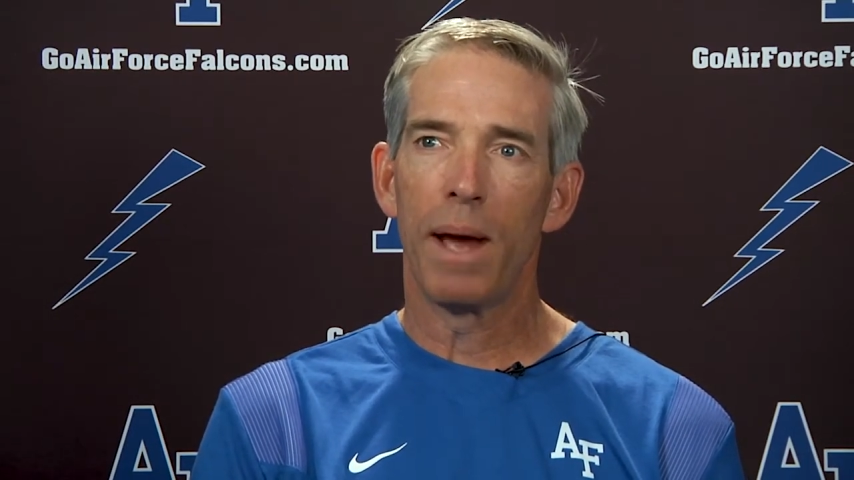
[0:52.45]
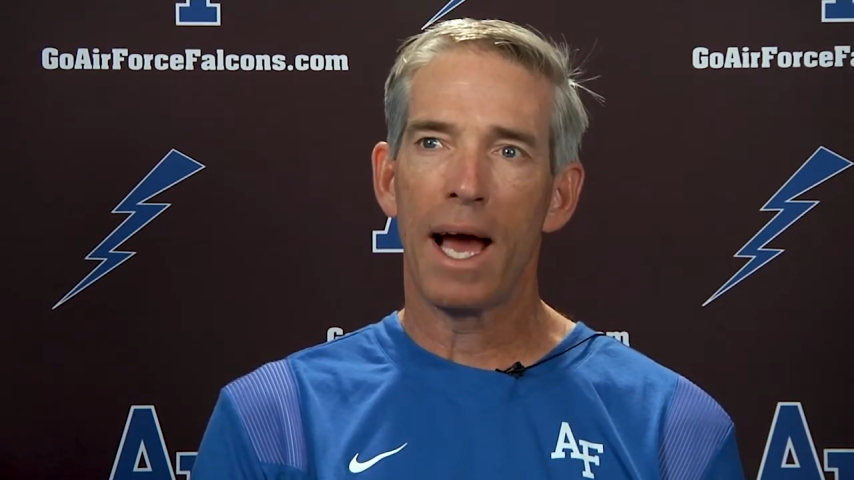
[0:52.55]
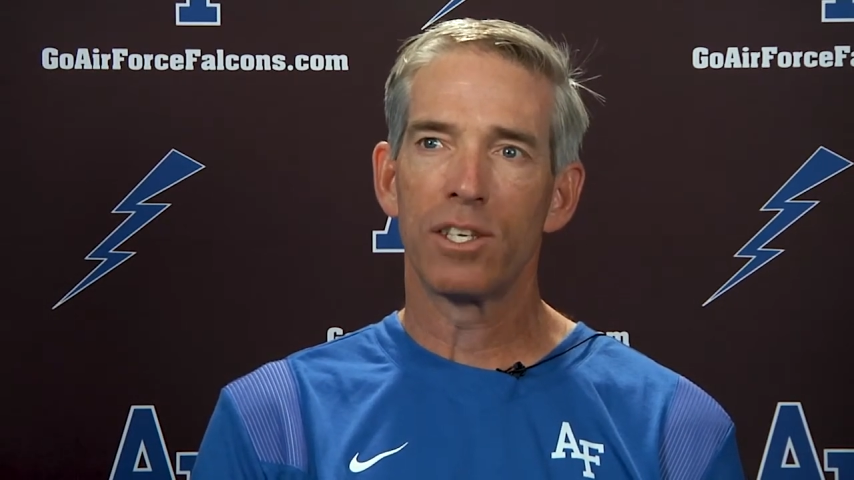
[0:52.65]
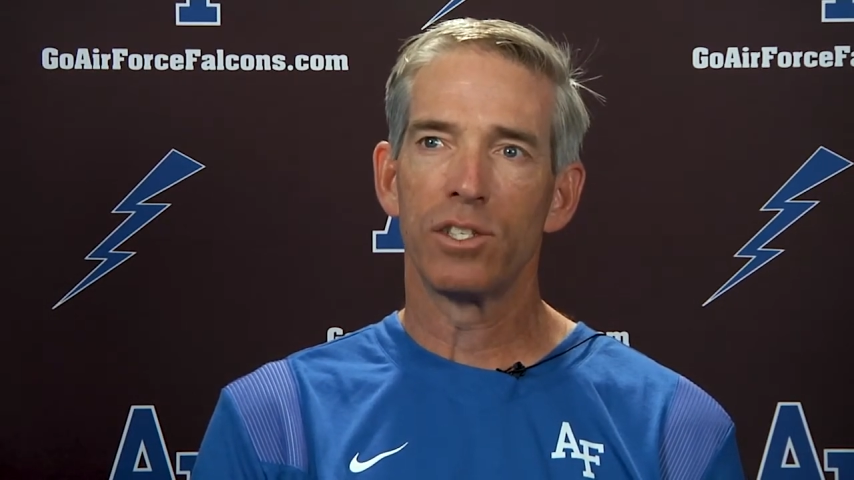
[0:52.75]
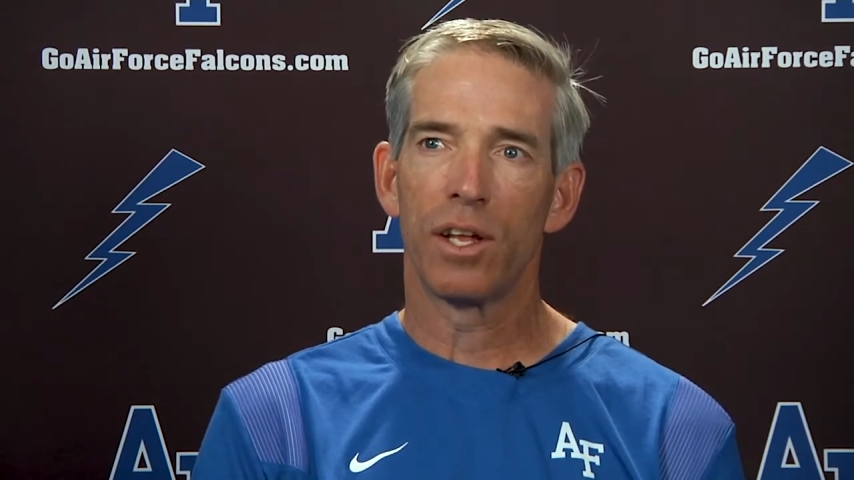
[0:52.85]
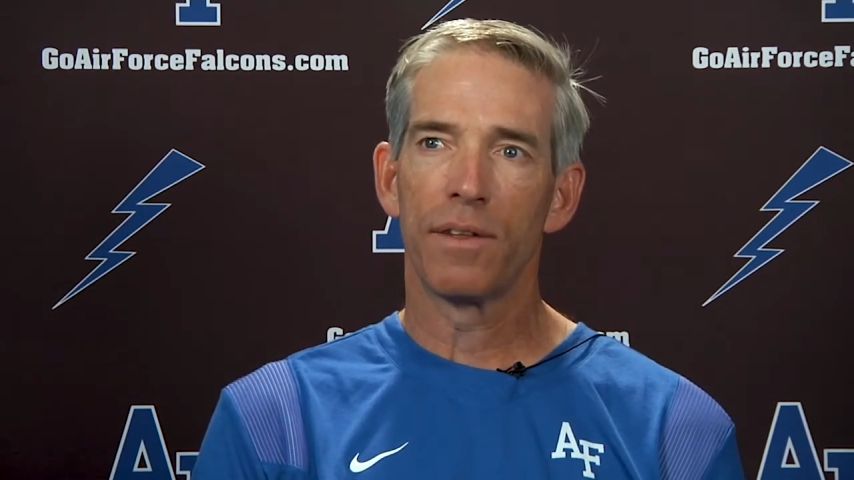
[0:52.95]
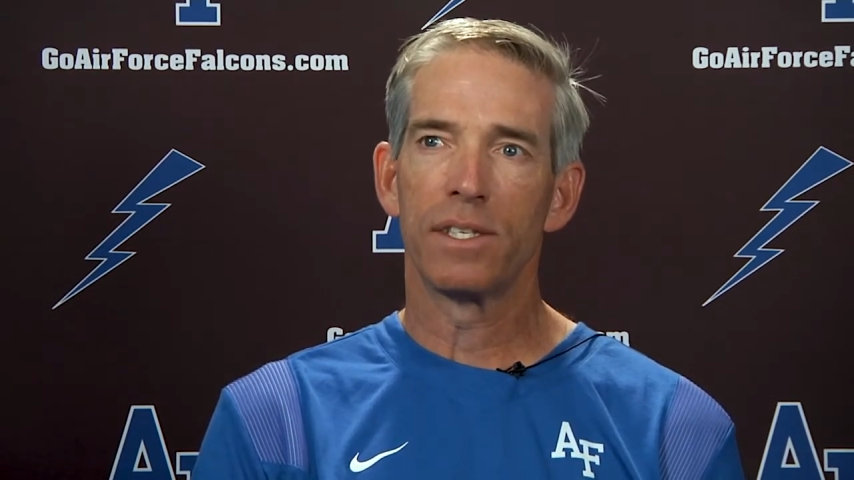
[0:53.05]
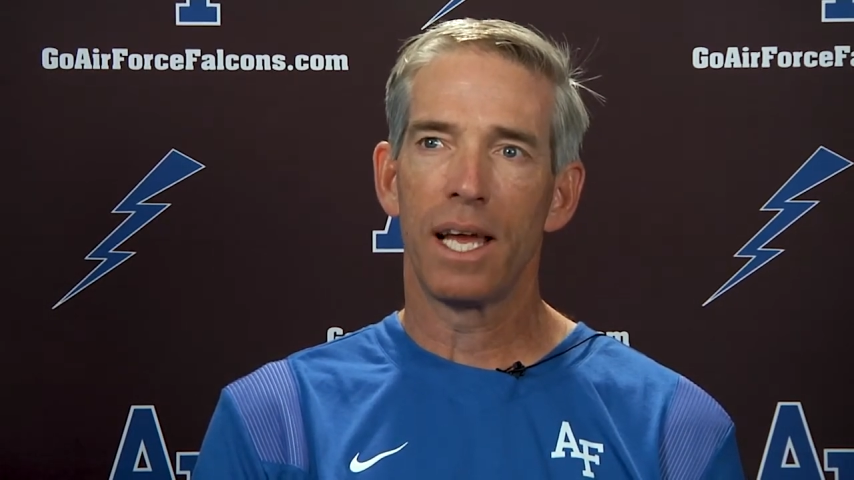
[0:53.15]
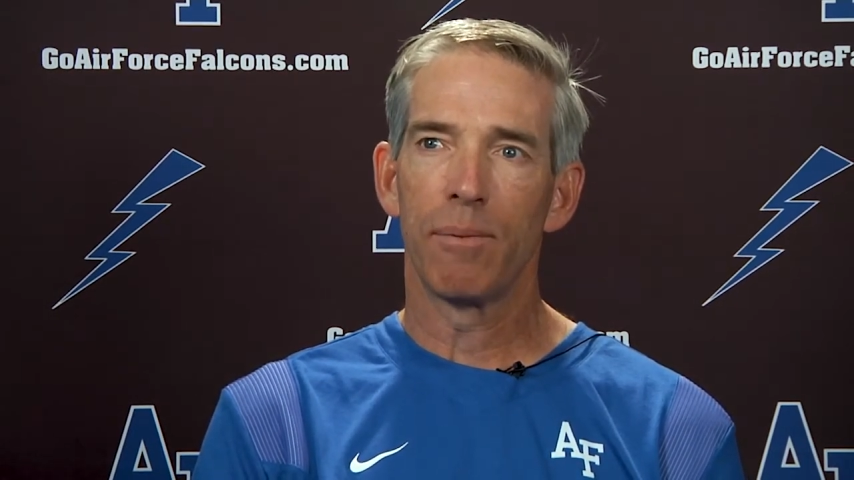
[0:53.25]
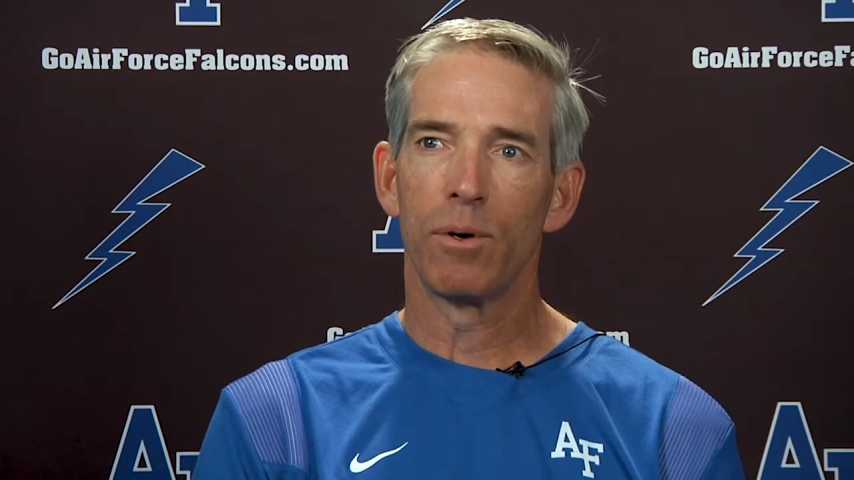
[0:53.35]
matches on the
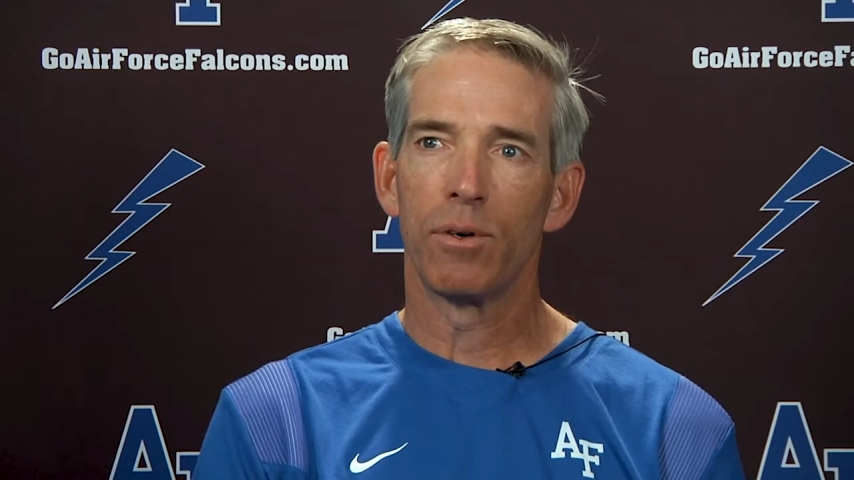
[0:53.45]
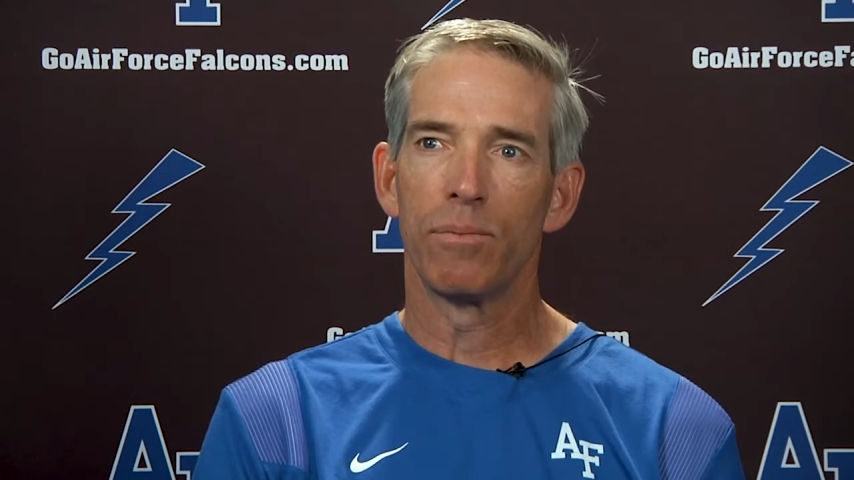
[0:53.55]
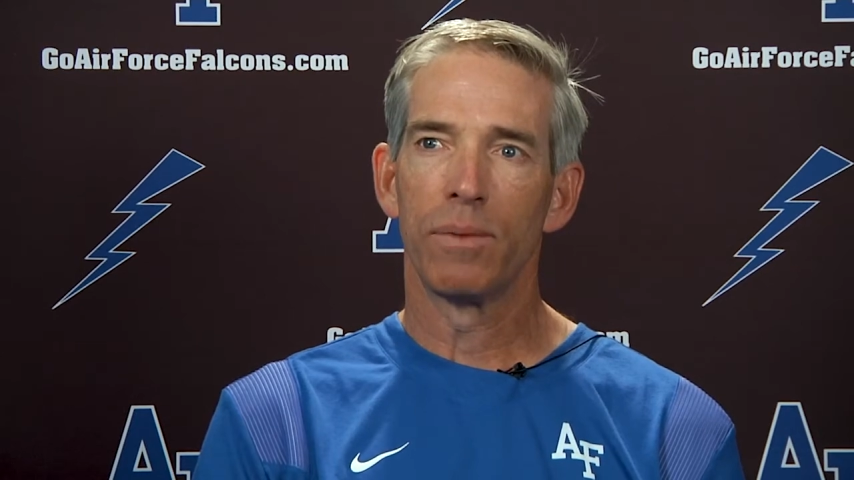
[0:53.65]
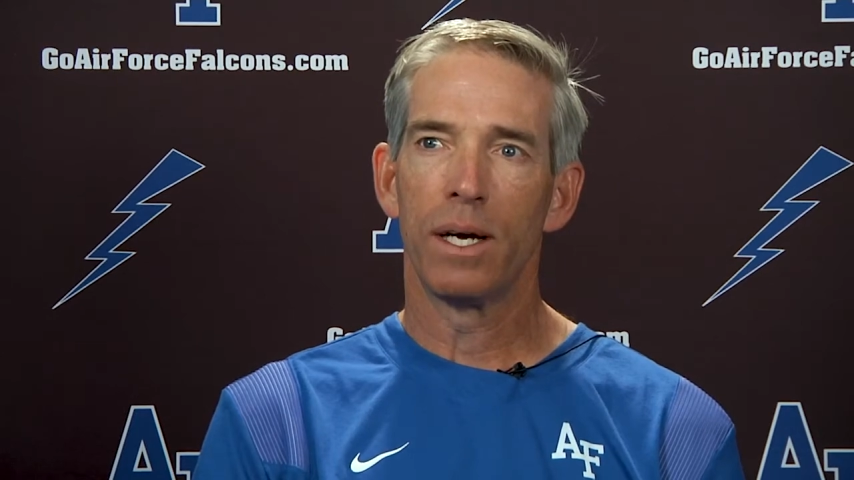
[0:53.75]
table,